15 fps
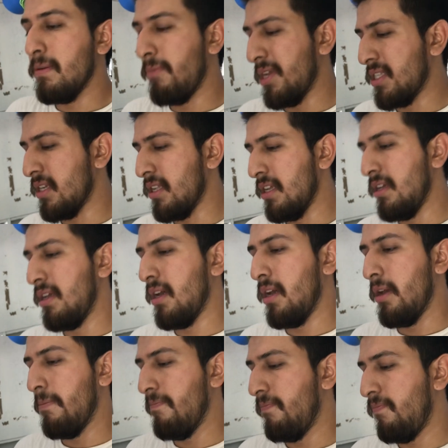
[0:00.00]
basically
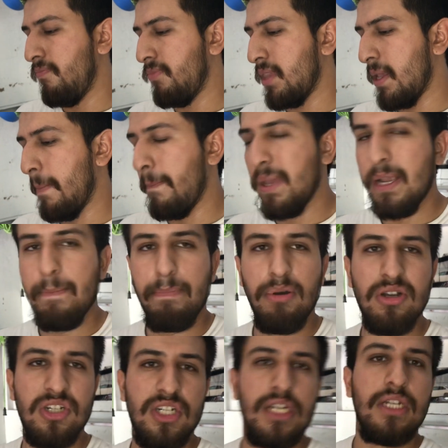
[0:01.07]
being
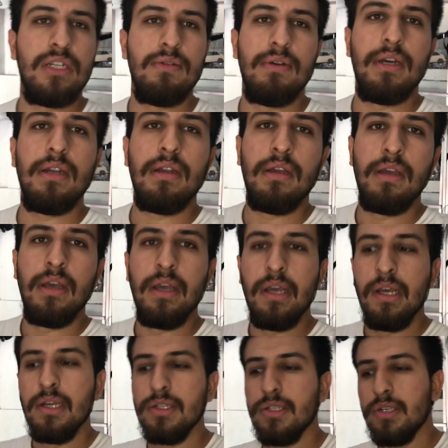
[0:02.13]
pushed into it.
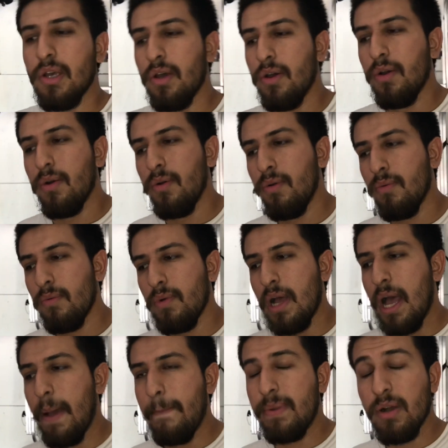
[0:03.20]
So
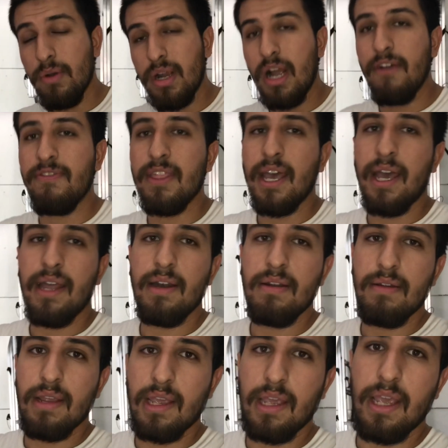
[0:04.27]
I'm going off that,
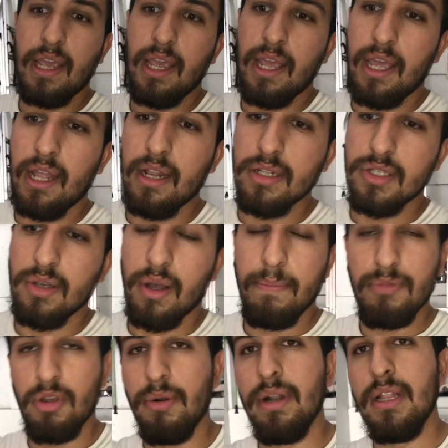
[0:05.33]
and so
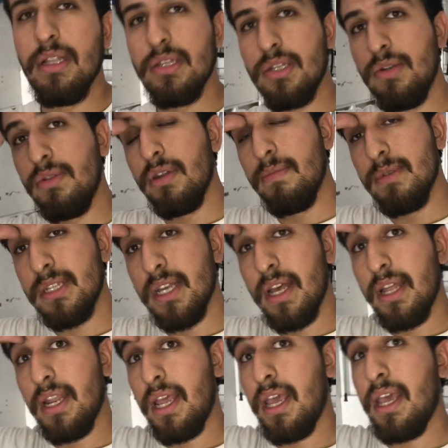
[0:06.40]
I'm throwing in this new
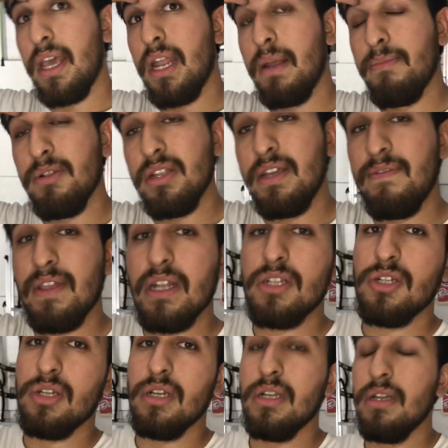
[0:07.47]
thermostat, and I believe that
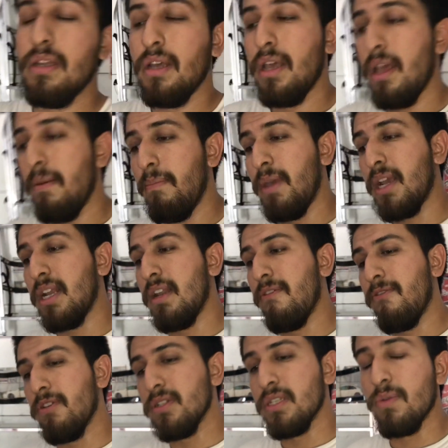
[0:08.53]
should make a
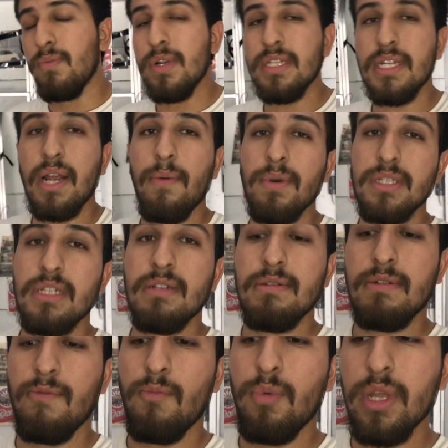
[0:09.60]
difference. The reason I
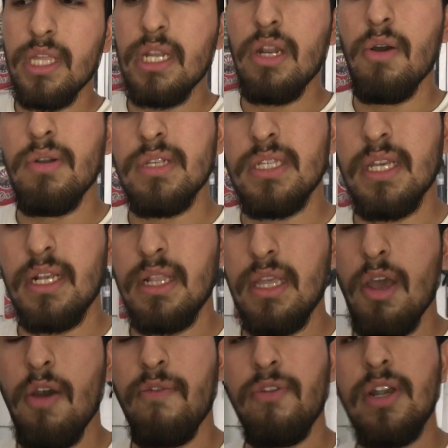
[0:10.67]
wasn't really noticing
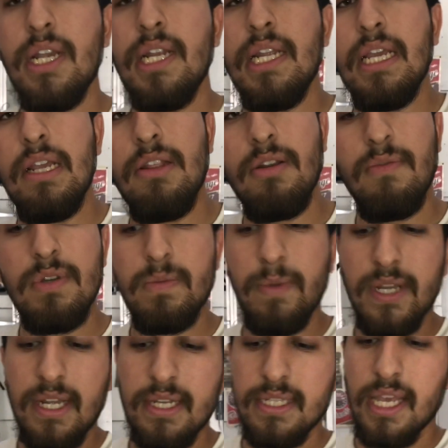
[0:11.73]
the overheat either was
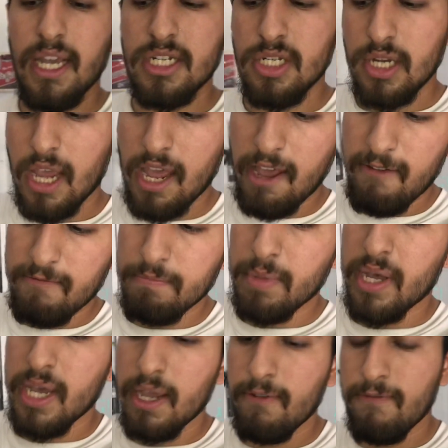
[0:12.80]
because I actually have my